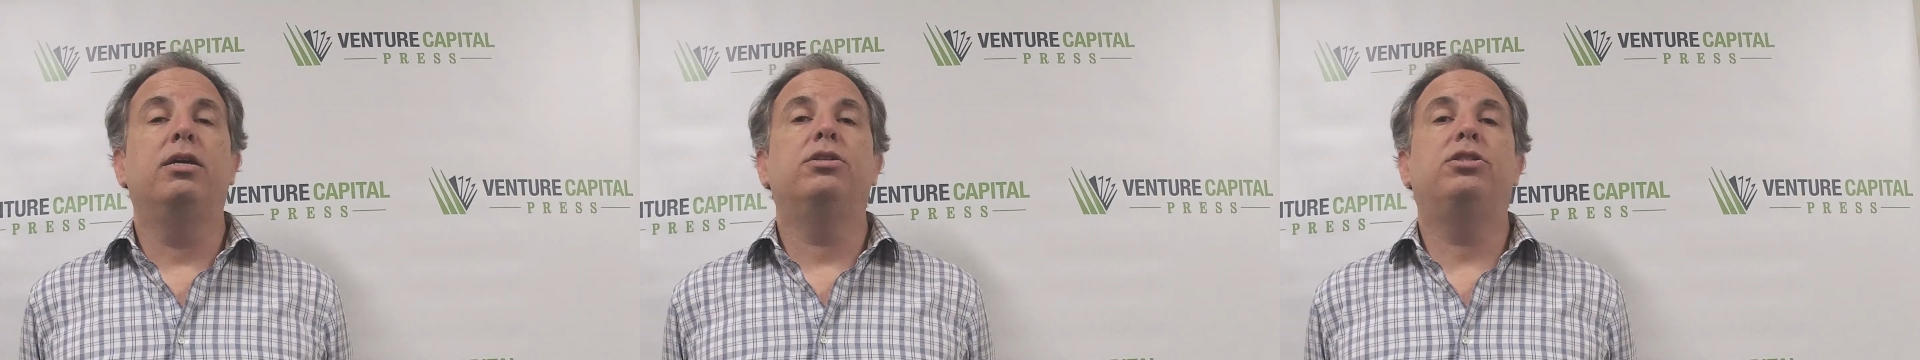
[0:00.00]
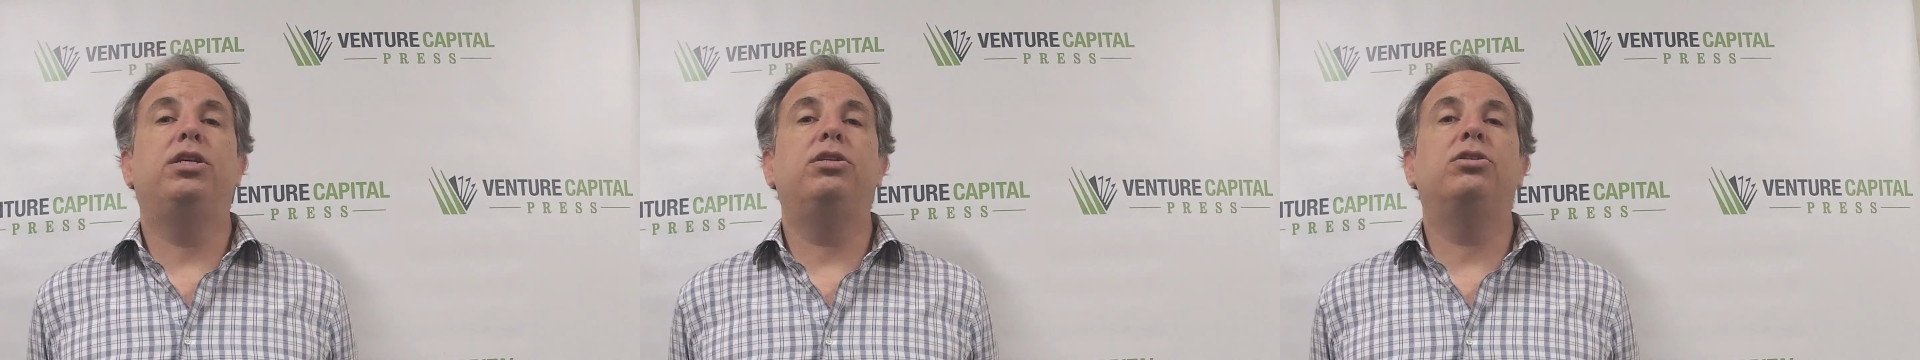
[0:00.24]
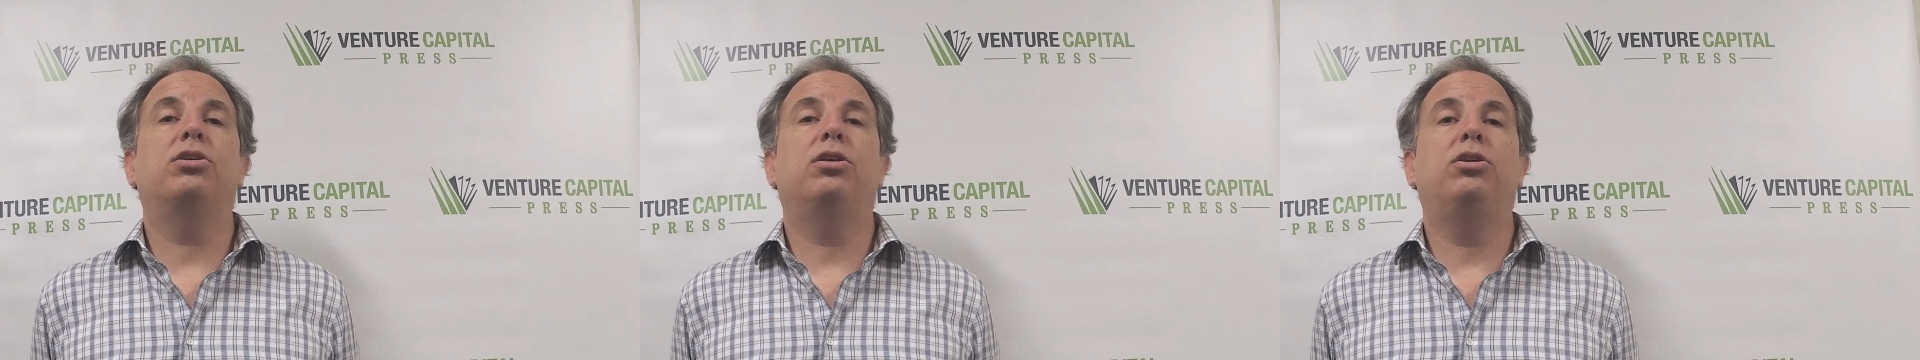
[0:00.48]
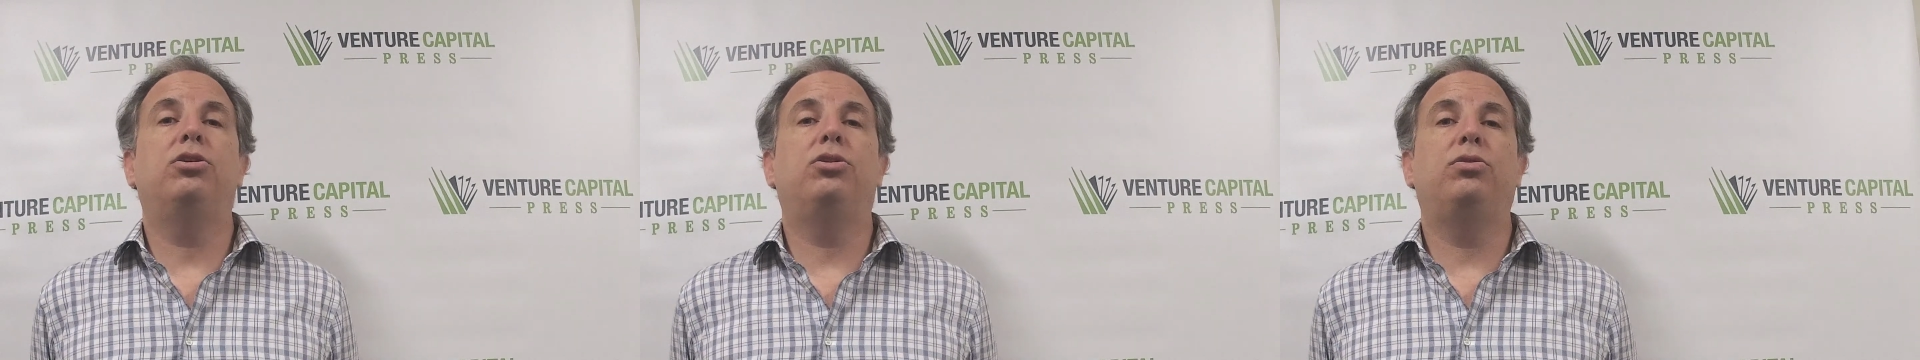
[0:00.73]
she's going
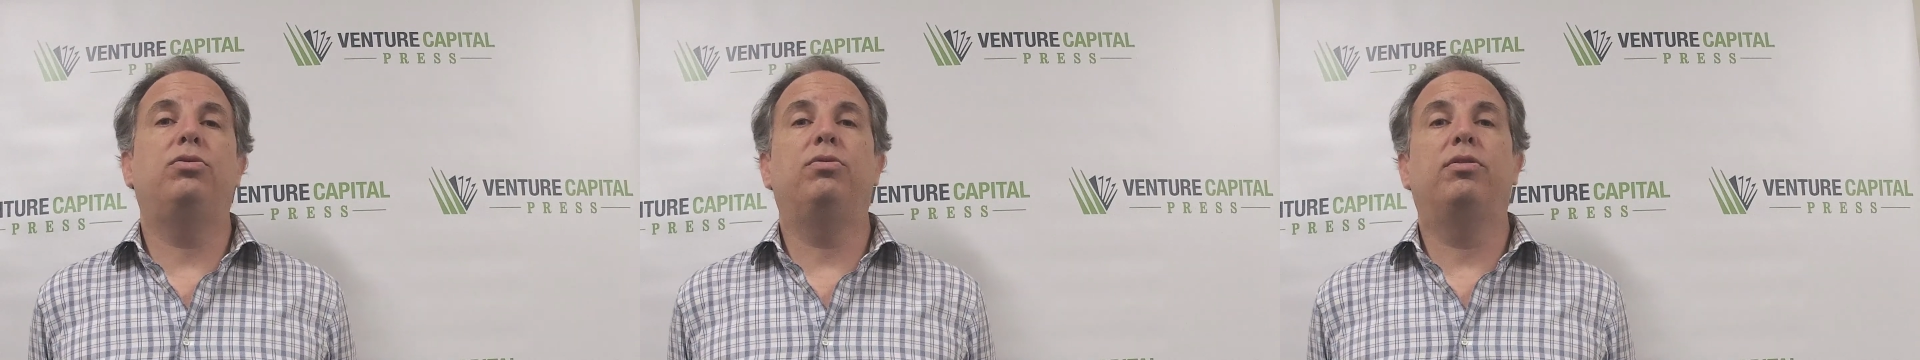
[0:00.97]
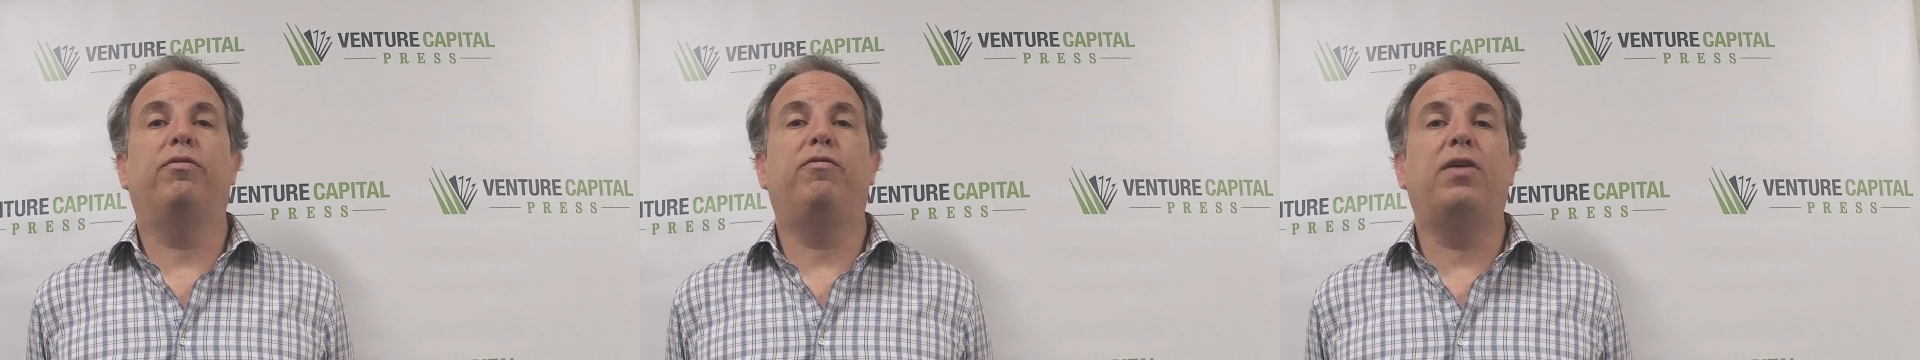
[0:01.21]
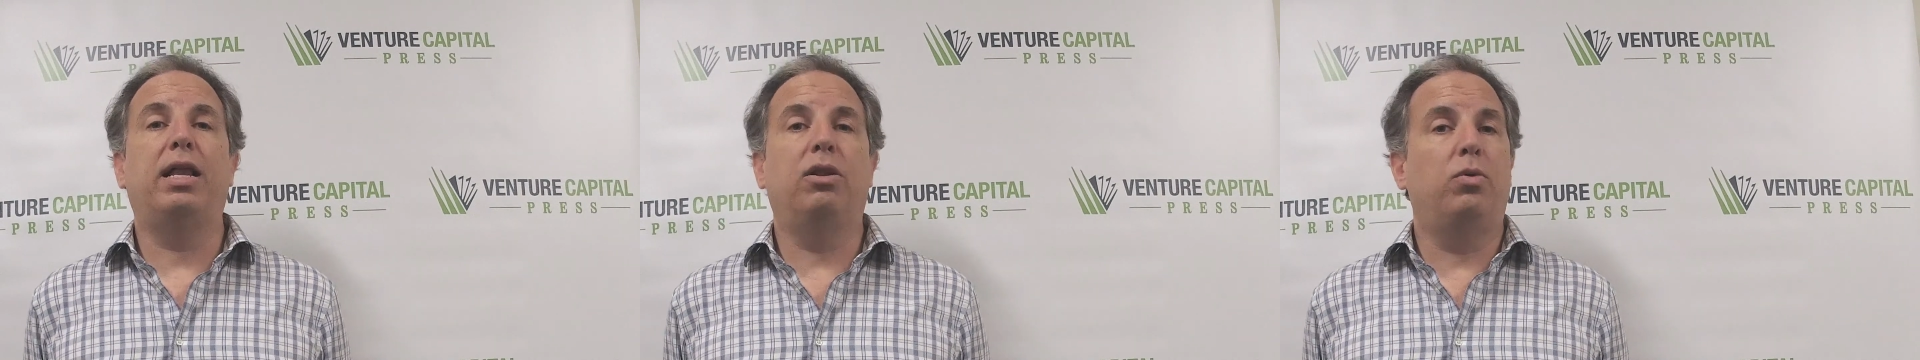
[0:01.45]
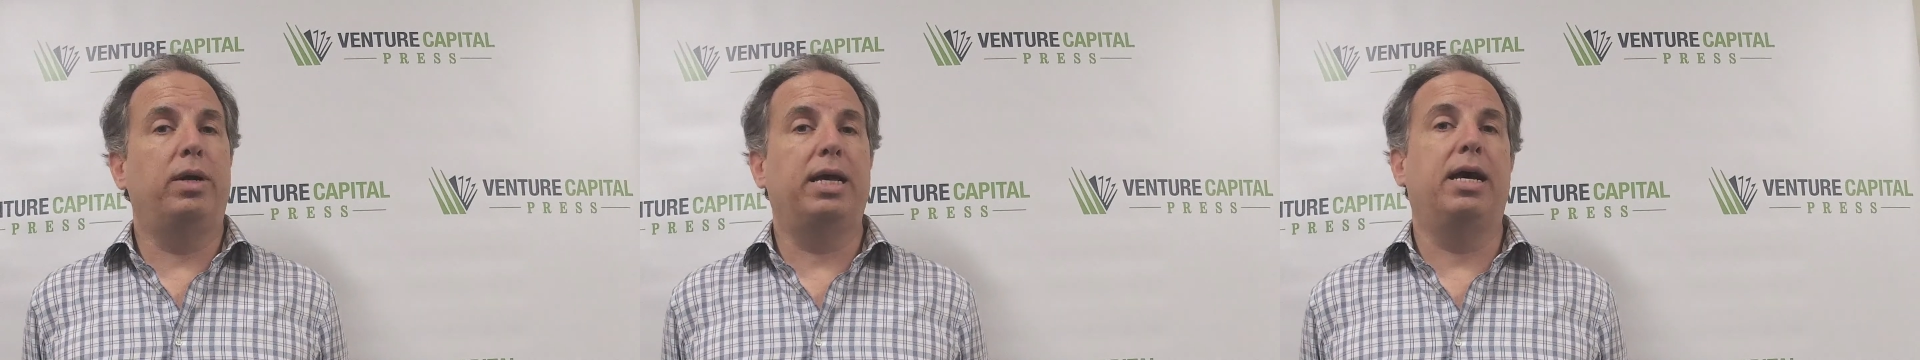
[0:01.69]
to do the following